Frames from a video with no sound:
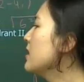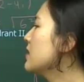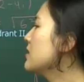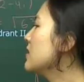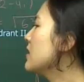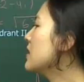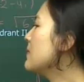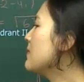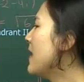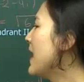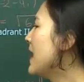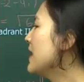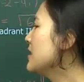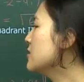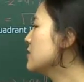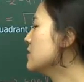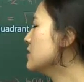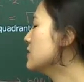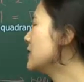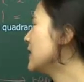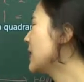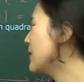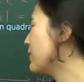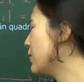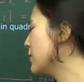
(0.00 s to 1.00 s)
the
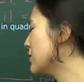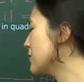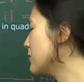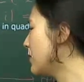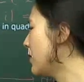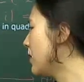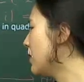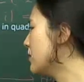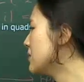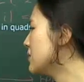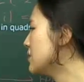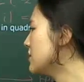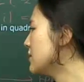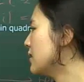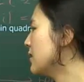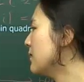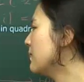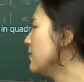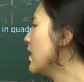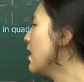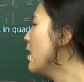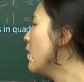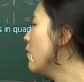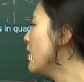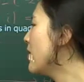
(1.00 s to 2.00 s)
imaginary was
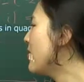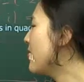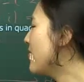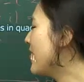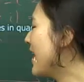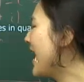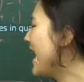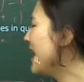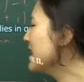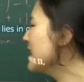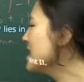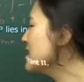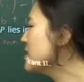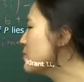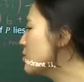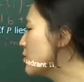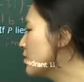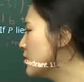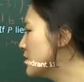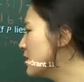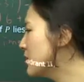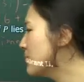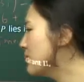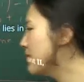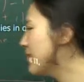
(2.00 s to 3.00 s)
positive, when that is
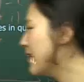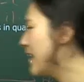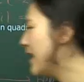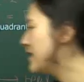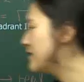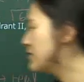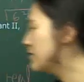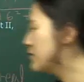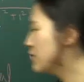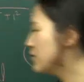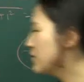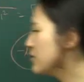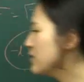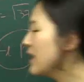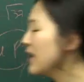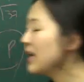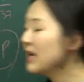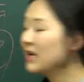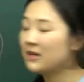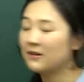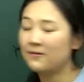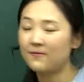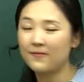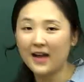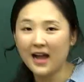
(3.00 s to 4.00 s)
multiplied to
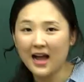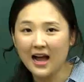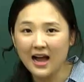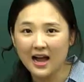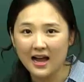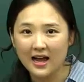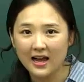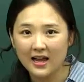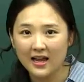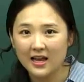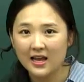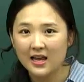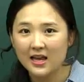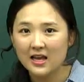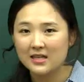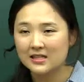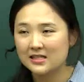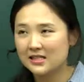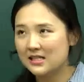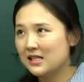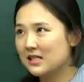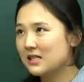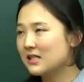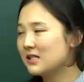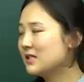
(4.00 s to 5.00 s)
negative I,
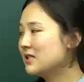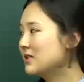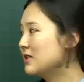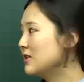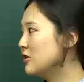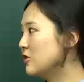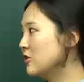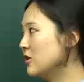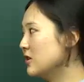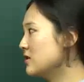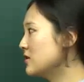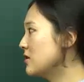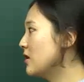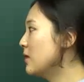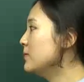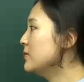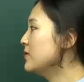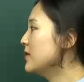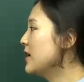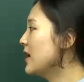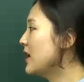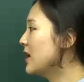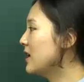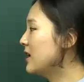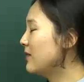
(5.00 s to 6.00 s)
since, it's double
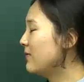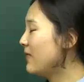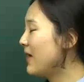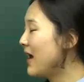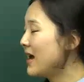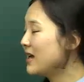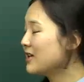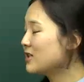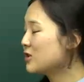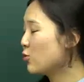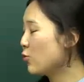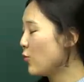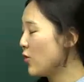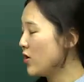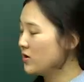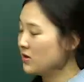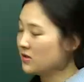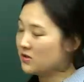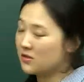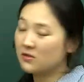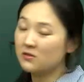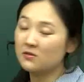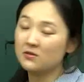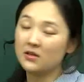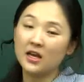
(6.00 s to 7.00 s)
negative, I squared
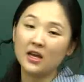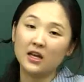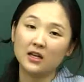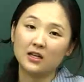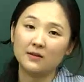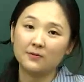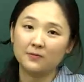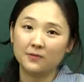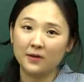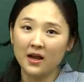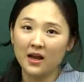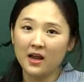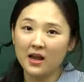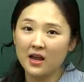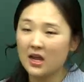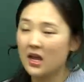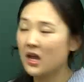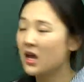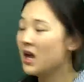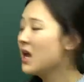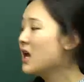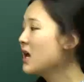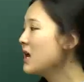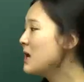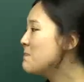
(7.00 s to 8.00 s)
is still negative, right?
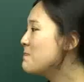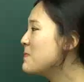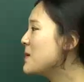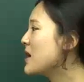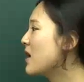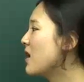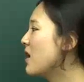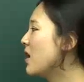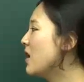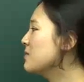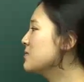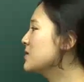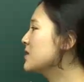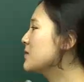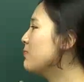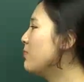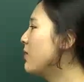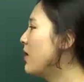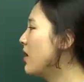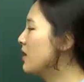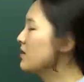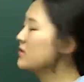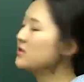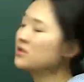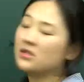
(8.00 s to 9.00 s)
It becomes
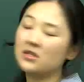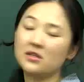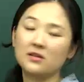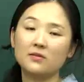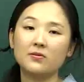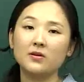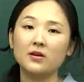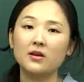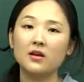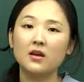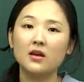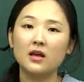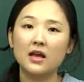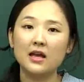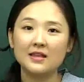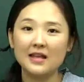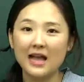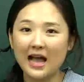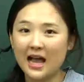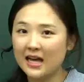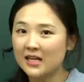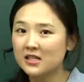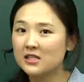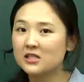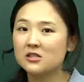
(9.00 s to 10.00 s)
positive, and
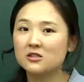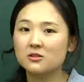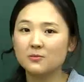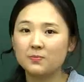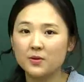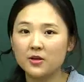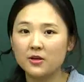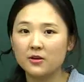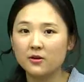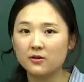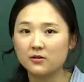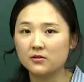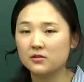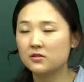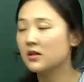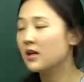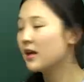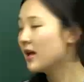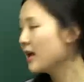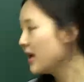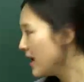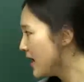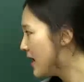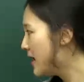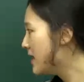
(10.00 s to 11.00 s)
I disappears.
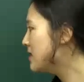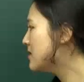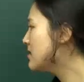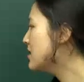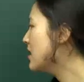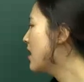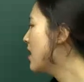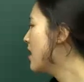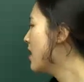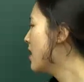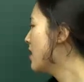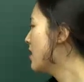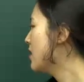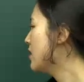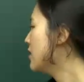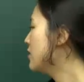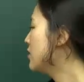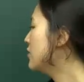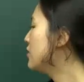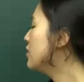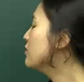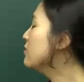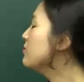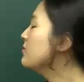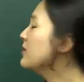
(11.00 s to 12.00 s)
Hence,
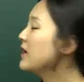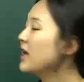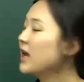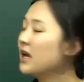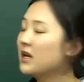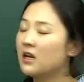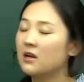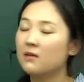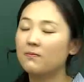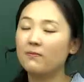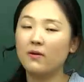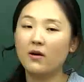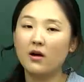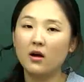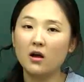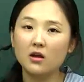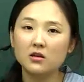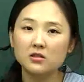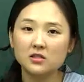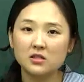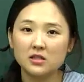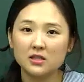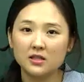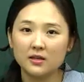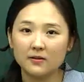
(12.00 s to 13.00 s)
you'll be getting
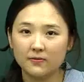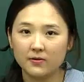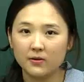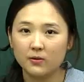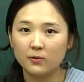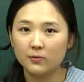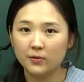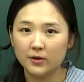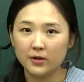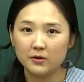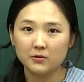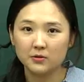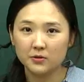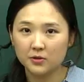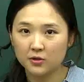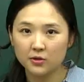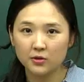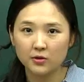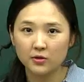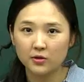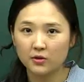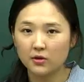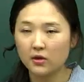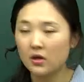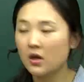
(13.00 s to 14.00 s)
positive real
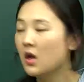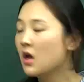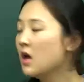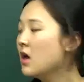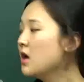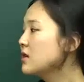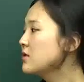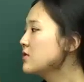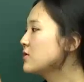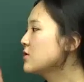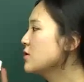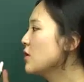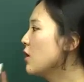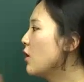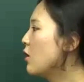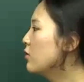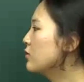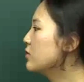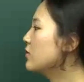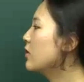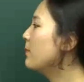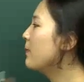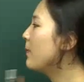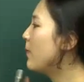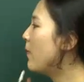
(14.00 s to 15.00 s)
too. So
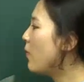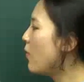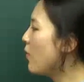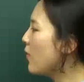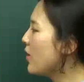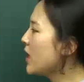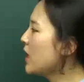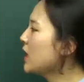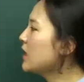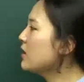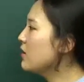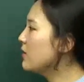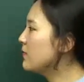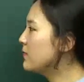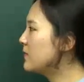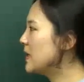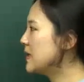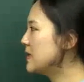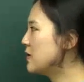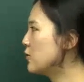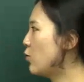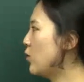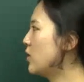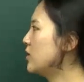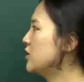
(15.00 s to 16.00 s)
the point of
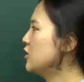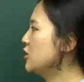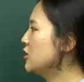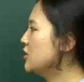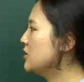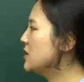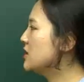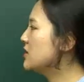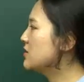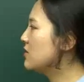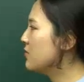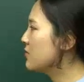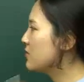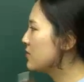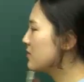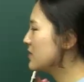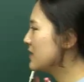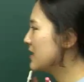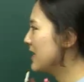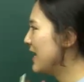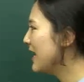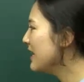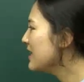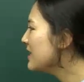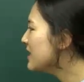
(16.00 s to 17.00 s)
this question is
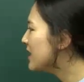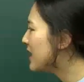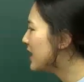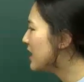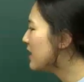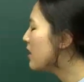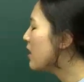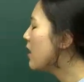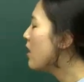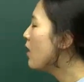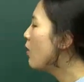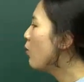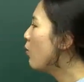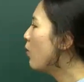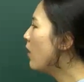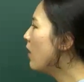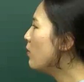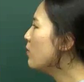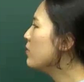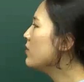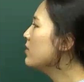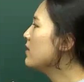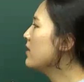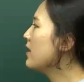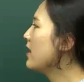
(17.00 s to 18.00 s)
understanding what will